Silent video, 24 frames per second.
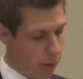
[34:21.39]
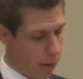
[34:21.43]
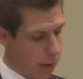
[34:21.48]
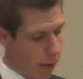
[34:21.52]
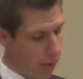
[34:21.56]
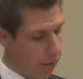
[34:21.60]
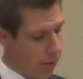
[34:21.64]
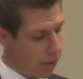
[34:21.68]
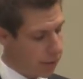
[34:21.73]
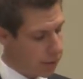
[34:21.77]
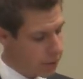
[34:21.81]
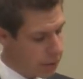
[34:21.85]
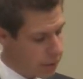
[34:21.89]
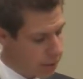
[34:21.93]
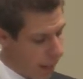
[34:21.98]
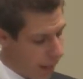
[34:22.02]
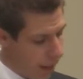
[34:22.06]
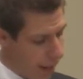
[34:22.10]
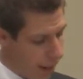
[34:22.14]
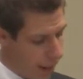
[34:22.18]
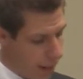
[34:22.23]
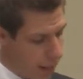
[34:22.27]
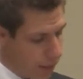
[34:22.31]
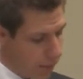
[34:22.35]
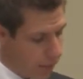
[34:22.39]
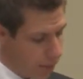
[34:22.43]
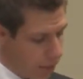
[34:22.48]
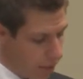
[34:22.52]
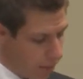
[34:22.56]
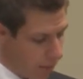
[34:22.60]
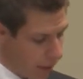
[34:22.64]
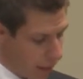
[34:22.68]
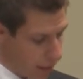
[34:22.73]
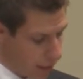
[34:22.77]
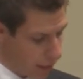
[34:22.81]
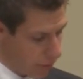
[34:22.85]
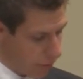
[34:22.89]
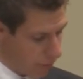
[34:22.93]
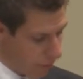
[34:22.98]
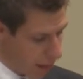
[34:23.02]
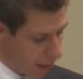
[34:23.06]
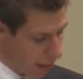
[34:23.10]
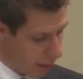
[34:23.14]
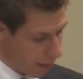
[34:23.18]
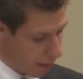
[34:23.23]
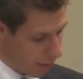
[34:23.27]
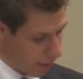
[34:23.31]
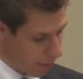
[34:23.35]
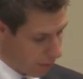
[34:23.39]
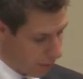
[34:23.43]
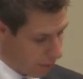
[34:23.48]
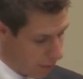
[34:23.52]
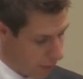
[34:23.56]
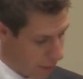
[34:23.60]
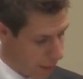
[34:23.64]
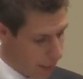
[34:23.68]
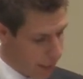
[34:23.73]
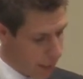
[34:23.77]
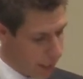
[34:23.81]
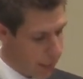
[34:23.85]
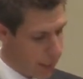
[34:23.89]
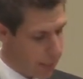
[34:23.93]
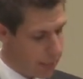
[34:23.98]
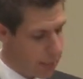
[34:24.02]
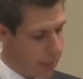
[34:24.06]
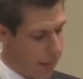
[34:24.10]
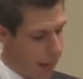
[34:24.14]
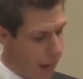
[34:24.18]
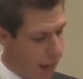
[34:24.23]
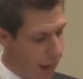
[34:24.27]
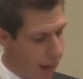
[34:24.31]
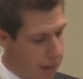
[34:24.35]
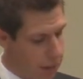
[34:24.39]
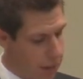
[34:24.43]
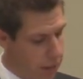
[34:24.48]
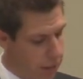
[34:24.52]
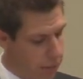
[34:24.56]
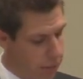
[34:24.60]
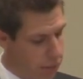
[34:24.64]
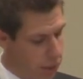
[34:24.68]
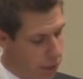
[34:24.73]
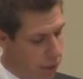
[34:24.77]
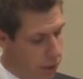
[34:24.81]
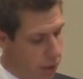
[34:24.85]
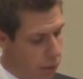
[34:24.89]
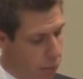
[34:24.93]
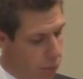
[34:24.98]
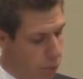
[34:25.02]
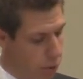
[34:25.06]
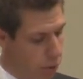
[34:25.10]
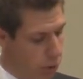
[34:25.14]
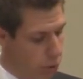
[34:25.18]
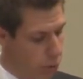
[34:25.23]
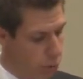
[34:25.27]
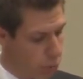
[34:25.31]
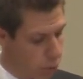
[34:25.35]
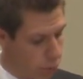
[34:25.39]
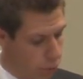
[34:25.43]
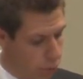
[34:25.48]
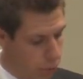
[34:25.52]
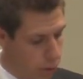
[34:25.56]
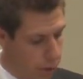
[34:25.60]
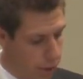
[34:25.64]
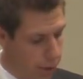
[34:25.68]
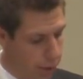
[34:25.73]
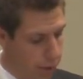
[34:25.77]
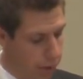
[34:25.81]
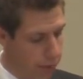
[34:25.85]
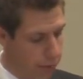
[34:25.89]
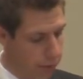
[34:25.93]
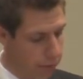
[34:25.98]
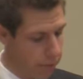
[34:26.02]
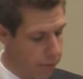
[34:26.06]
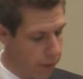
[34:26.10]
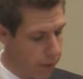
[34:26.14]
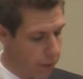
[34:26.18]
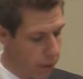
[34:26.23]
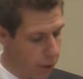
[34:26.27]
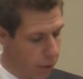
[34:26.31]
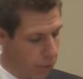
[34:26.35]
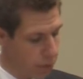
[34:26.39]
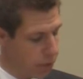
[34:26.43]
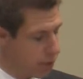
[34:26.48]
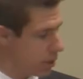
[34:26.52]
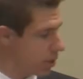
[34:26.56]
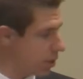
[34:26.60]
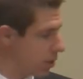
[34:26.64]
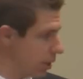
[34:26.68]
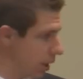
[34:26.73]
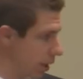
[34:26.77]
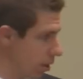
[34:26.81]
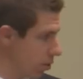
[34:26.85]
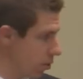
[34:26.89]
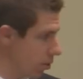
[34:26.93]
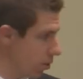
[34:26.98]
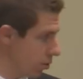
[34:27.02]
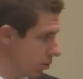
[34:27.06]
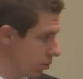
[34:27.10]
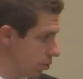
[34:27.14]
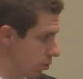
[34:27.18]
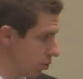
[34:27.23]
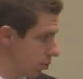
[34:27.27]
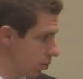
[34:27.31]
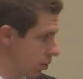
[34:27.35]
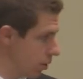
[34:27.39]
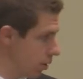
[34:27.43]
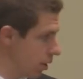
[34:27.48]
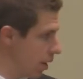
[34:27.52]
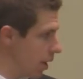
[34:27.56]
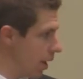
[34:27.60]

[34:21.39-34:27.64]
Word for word: of a sign of a divisive man, he's actively recruiting fellow dissenters.